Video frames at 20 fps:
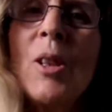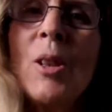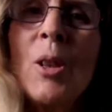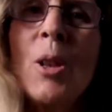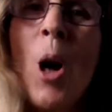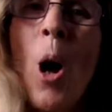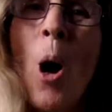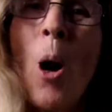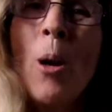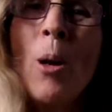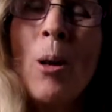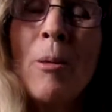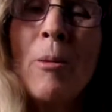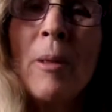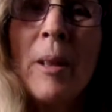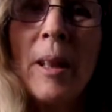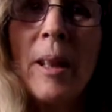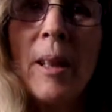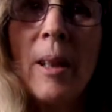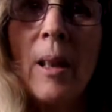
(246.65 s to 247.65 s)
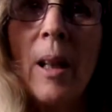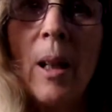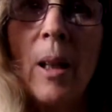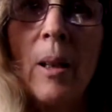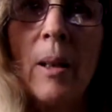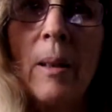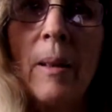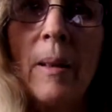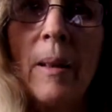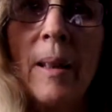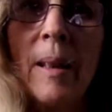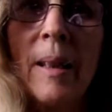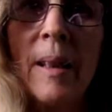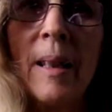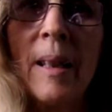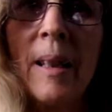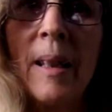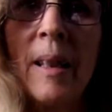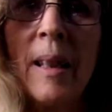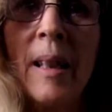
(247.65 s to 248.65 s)
tolerant though.
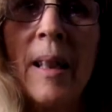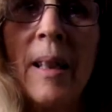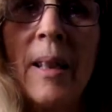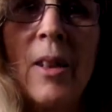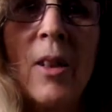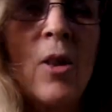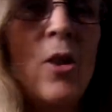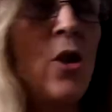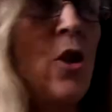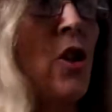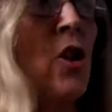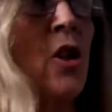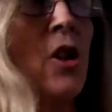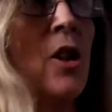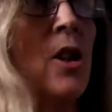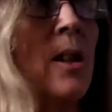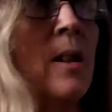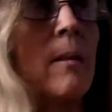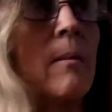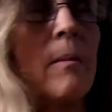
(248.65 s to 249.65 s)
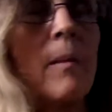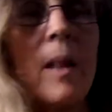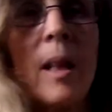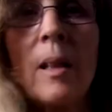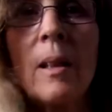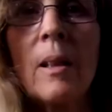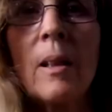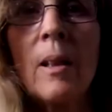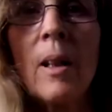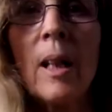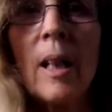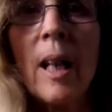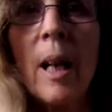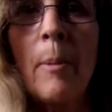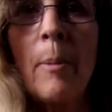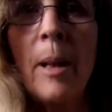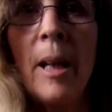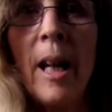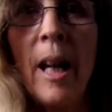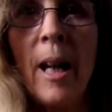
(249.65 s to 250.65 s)
She just doesn't like
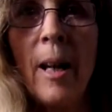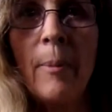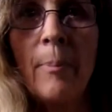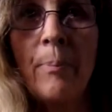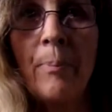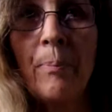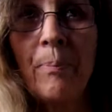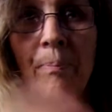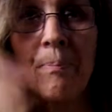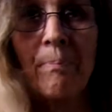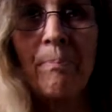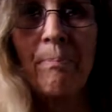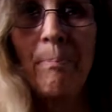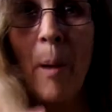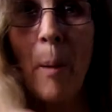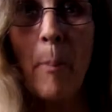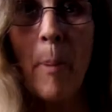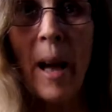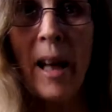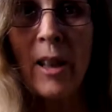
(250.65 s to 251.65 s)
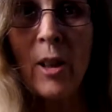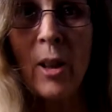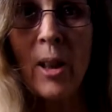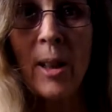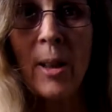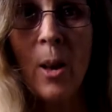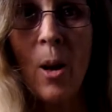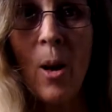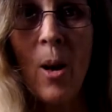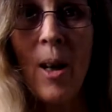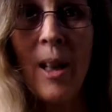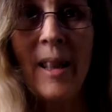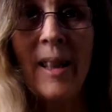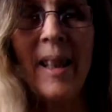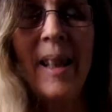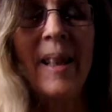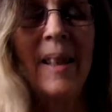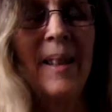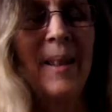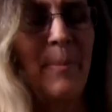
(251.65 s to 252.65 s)
coming out. But back to
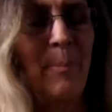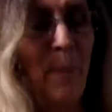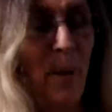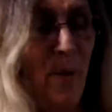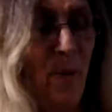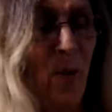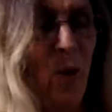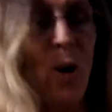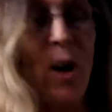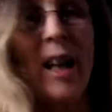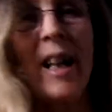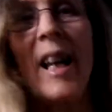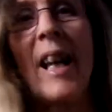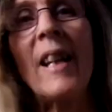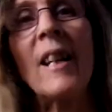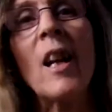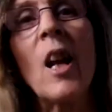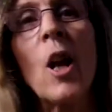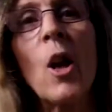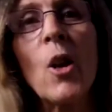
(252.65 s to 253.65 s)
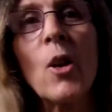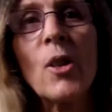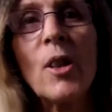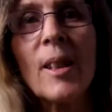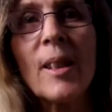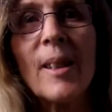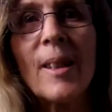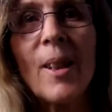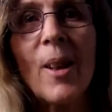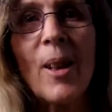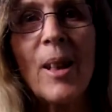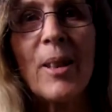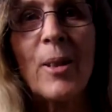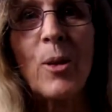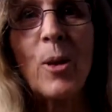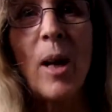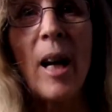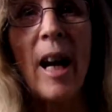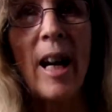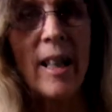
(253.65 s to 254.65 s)
size before I get
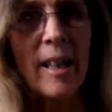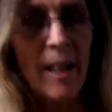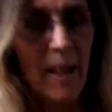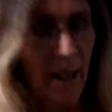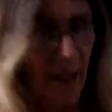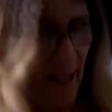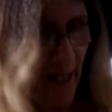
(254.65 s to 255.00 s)
sidetracked.